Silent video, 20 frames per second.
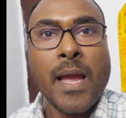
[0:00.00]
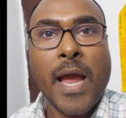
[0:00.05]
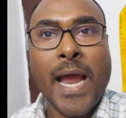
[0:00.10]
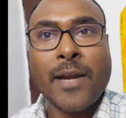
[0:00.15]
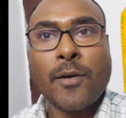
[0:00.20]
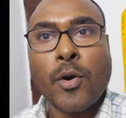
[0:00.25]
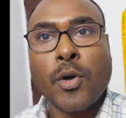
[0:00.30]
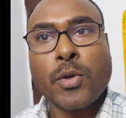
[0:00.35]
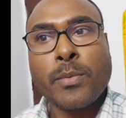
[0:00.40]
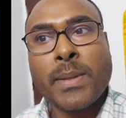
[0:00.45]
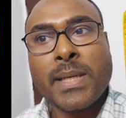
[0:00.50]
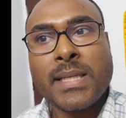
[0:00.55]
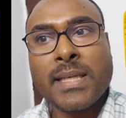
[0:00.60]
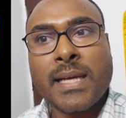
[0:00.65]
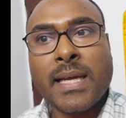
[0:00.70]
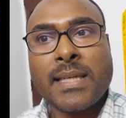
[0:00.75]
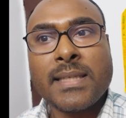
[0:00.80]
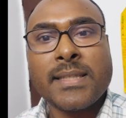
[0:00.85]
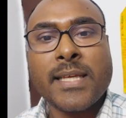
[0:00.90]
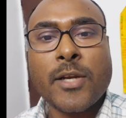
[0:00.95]
and
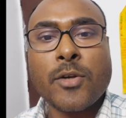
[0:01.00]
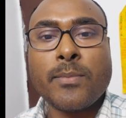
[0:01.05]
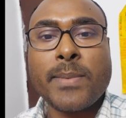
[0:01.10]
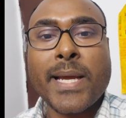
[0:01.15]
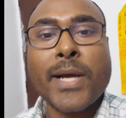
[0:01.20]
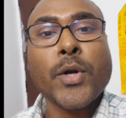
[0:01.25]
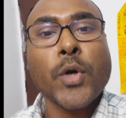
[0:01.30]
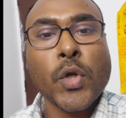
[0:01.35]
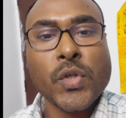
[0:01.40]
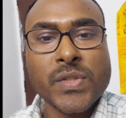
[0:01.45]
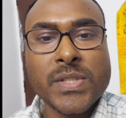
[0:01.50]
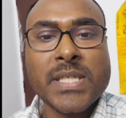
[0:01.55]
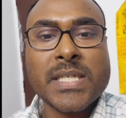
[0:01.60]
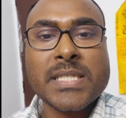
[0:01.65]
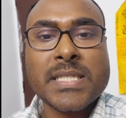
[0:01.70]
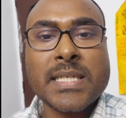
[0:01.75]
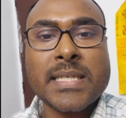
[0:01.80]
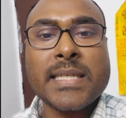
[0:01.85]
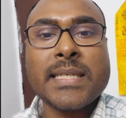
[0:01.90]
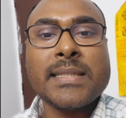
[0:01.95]
automatically there will be a cross
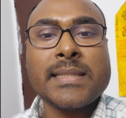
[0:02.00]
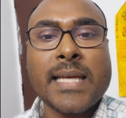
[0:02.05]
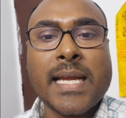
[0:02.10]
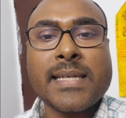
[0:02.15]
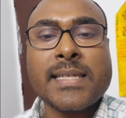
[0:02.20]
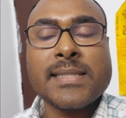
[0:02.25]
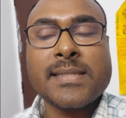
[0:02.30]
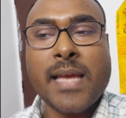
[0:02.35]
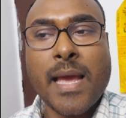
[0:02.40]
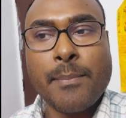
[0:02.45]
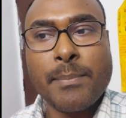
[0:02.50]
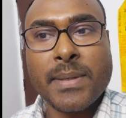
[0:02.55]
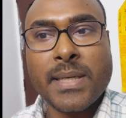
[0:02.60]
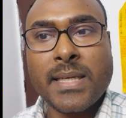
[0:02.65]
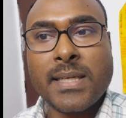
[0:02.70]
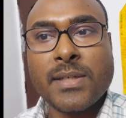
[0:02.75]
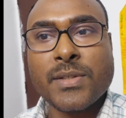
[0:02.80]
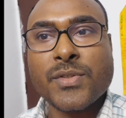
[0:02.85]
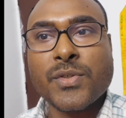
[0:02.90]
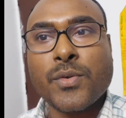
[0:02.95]
sectioning that is
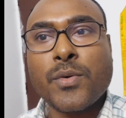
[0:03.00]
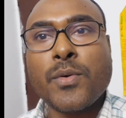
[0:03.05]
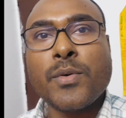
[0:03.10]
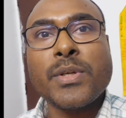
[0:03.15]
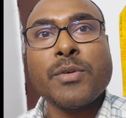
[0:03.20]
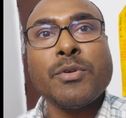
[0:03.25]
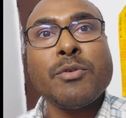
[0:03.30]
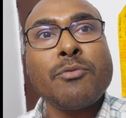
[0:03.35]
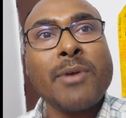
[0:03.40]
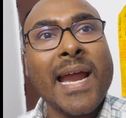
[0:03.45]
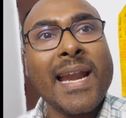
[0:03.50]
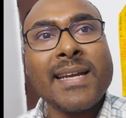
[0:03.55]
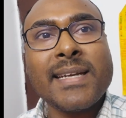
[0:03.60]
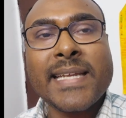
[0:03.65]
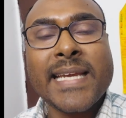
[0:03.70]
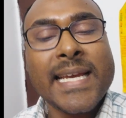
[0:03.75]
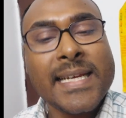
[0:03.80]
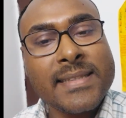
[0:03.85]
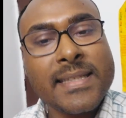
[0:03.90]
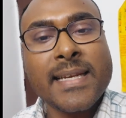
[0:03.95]
happening. So you can
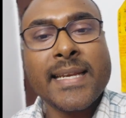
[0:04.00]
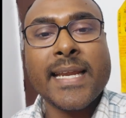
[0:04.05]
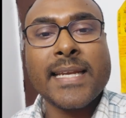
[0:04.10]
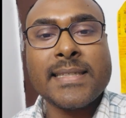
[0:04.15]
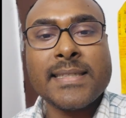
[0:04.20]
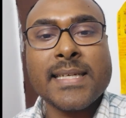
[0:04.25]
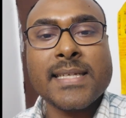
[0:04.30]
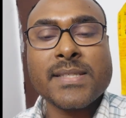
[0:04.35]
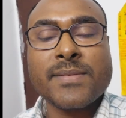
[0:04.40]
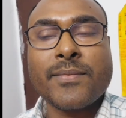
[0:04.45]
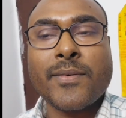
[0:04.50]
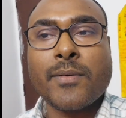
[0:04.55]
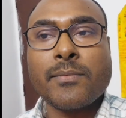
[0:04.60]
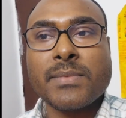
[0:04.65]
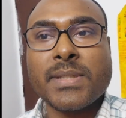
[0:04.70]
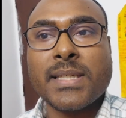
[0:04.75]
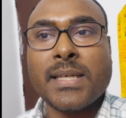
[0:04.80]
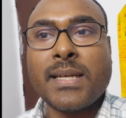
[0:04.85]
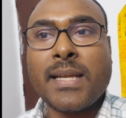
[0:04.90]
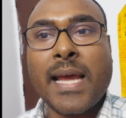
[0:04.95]
take the radius
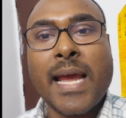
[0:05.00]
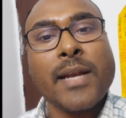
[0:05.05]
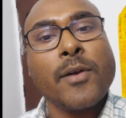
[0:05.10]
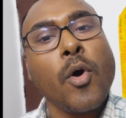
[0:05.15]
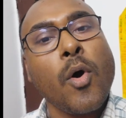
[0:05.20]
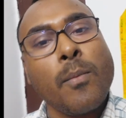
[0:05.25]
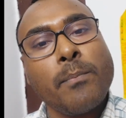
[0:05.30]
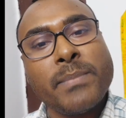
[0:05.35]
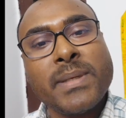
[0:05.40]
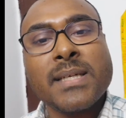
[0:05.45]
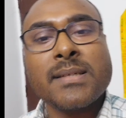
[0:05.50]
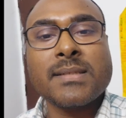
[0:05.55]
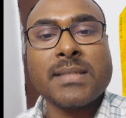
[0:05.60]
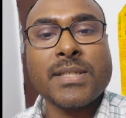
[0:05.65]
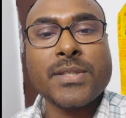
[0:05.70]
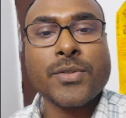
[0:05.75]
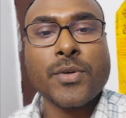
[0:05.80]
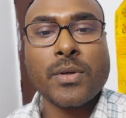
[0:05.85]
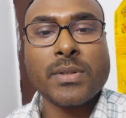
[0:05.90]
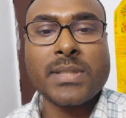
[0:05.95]
from there and
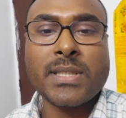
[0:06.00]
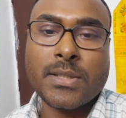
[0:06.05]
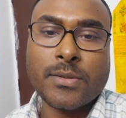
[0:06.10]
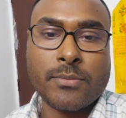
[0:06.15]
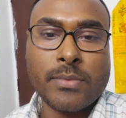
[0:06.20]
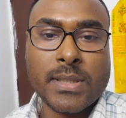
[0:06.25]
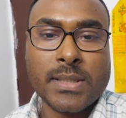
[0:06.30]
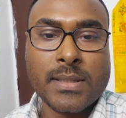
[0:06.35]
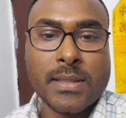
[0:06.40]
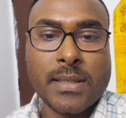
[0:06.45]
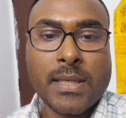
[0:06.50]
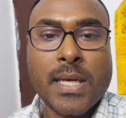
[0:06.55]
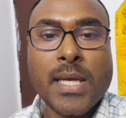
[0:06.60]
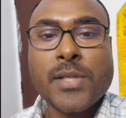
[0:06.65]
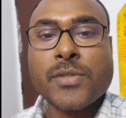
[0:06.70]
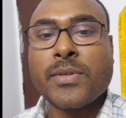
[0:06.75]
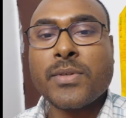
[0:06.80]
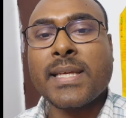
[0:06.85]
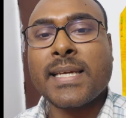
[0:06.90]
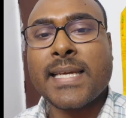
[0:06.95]
obviously draw the equator.
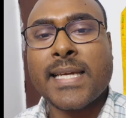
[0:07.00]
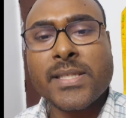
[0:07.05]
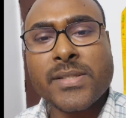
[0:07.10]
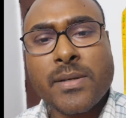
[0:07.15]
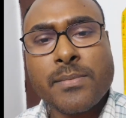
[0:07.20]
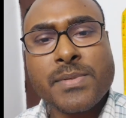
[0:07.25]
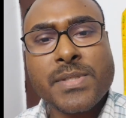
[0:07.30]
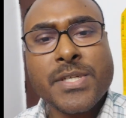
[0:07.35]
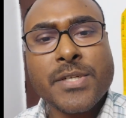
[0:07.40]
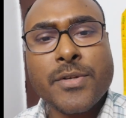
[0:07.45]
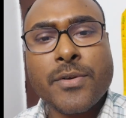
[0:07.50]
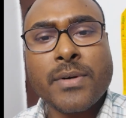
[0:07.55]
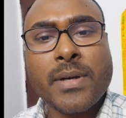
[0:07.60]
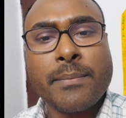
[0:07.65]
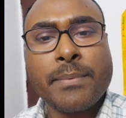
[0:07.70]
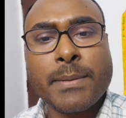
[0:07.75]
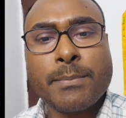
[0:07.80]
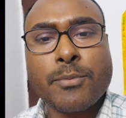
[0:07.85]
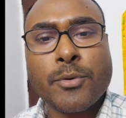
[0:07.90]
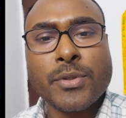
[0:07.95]
So in the case of
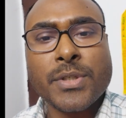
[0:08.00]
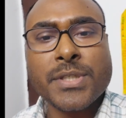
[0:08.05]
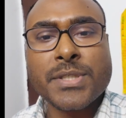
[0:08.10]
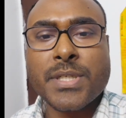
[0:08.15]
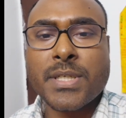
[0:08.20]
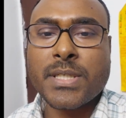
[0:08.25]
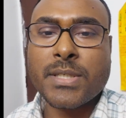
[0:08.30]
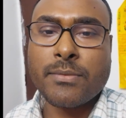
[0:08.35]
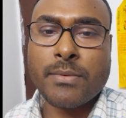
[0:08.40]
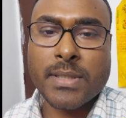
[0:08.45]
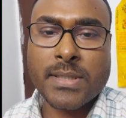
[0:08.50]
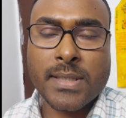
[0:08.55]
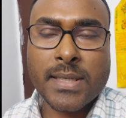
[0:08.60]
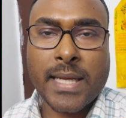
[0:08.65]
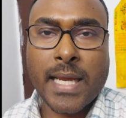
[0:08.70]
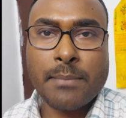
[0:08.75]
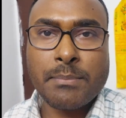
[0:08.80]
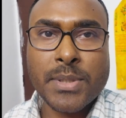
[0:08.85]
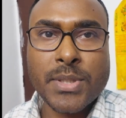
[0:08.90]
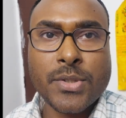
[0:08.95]
stereographic projection, equator
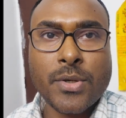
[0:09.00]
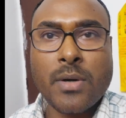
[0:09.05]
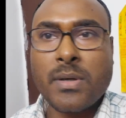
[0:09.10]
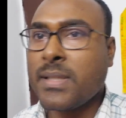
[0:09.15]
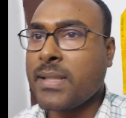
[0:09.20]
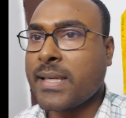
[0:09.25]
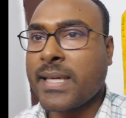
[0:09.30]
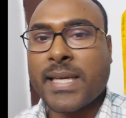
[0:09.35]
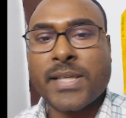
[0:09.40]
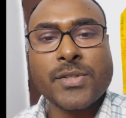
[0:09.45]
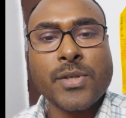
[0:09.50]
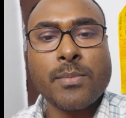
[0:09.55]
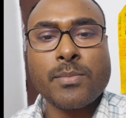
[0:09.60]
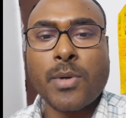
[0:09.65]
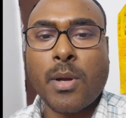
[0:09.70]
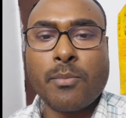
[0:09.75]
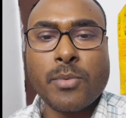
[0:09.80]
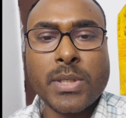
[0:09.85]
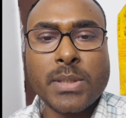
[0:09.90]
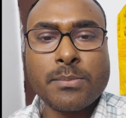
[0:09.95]
can be drawn. In the case of
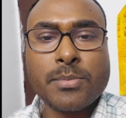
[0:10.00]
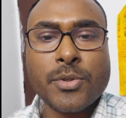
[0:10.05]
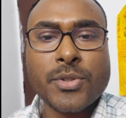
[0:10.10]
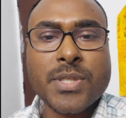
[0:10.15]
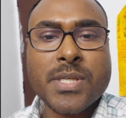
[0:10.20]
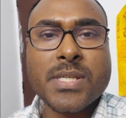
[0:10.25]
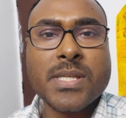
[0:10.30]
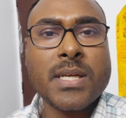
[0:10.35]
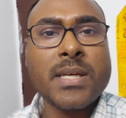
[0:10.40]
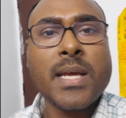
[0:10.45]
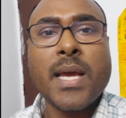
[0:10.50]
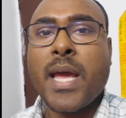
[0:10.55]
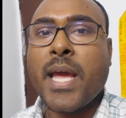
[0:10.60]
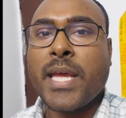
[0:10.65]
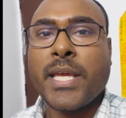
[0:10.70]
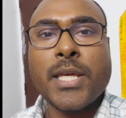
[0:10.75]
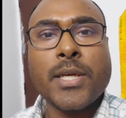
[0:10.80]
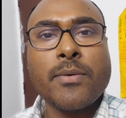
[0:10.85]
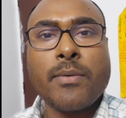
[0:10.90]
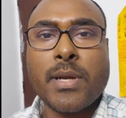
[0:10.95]
mnemonic projection,
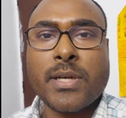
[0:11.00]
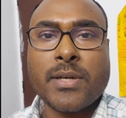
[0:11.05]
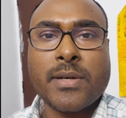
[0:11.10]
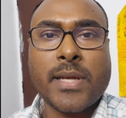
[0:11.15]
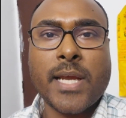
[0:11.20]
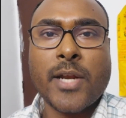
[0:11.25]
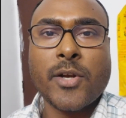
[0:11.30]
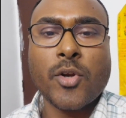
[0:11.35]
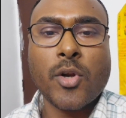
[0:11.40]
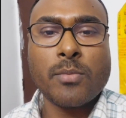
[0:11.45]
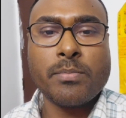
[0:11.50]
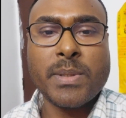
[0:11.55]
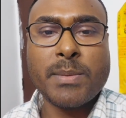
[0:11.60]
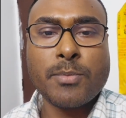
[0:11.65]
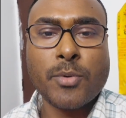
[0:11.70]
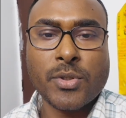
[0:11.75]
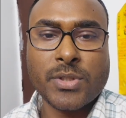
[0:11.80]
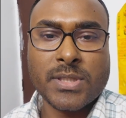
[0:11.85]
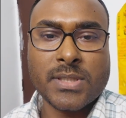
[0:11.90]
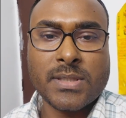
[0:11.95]
equator cannot be
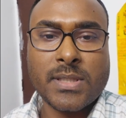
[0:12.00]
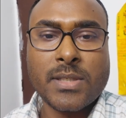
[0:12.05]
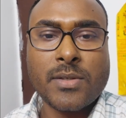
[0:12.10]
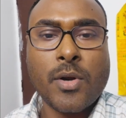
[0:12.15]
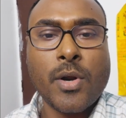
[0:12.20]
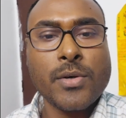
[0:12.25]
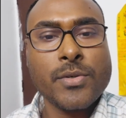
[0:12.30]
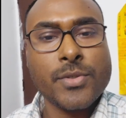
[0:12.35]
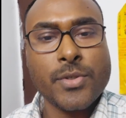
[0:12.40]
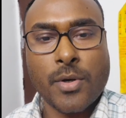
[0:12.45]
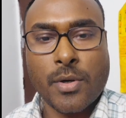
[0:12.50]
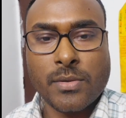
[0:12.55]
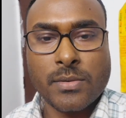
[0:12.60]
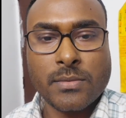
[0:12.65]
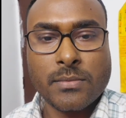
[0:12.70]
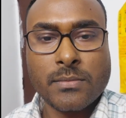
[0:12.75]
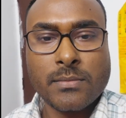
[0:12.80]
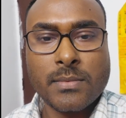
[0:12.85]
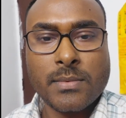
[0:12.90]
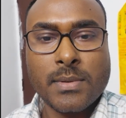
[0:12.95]
projected or drawn.
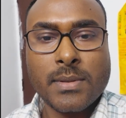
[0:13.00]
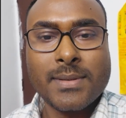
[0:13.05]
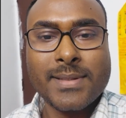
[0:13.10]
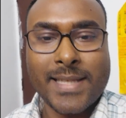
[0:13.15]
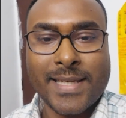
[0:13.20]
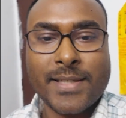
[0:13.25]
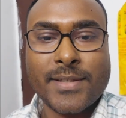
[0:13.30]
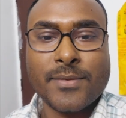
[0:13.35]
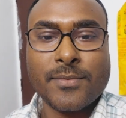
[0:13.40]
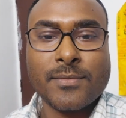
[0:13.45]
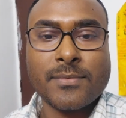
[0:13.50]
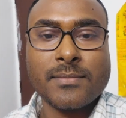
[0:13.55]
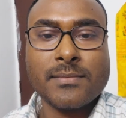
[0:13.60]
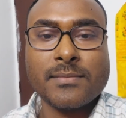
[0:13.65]
Thank you.